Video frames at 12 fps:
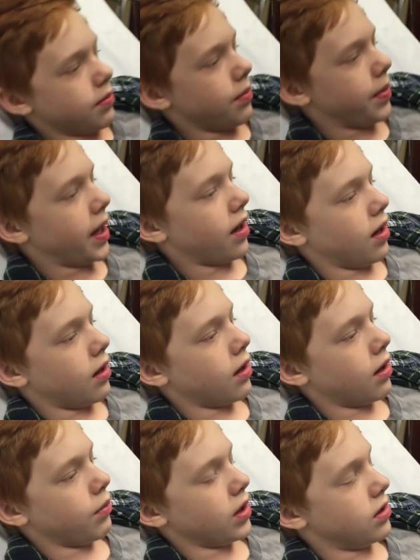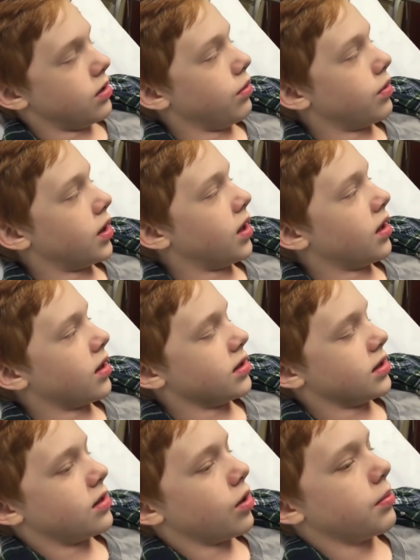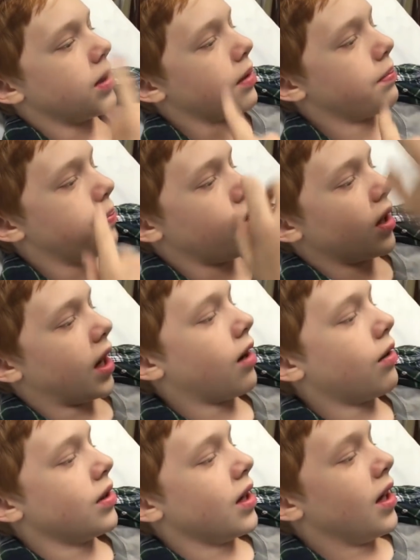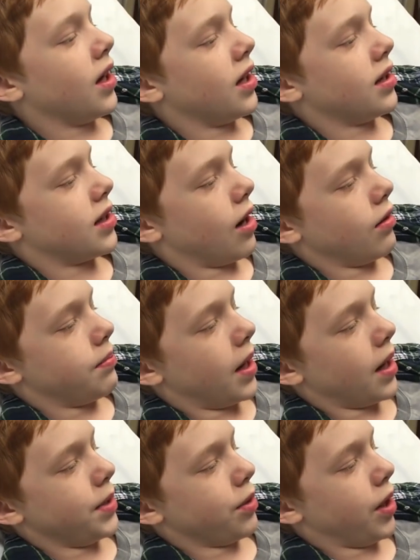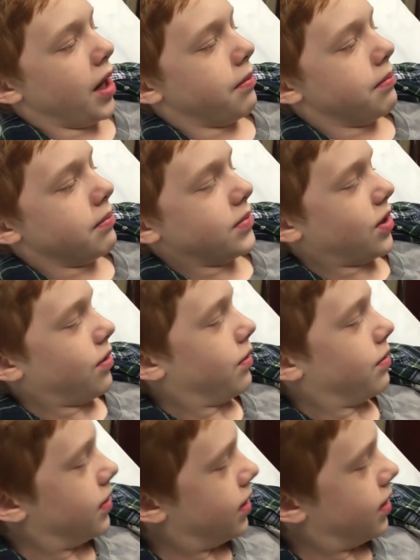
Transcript: him a bet uh, with a tooth in it, because he told me to pull it out, mm -hmm. he mm-hmm. said he'd buy me RAM. So